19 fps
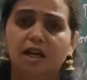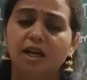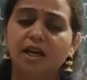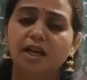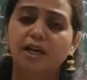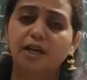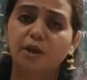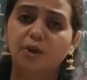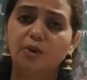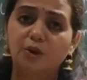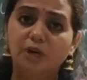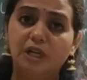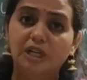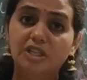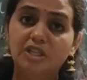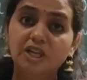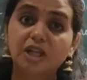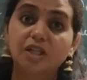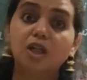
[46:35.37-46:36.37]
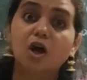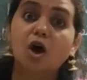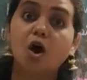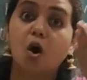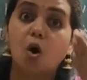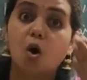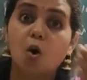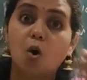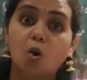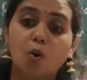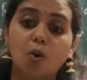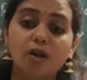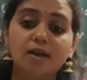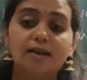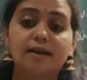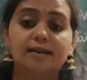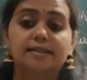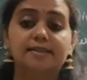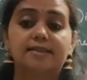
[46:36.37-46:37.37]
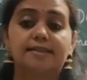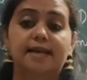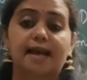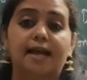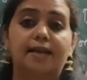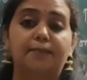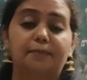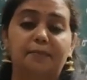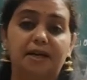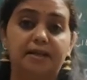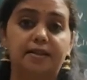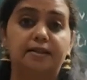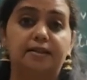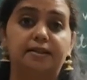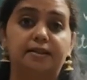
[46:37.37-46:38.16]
he could reject the whole consignment.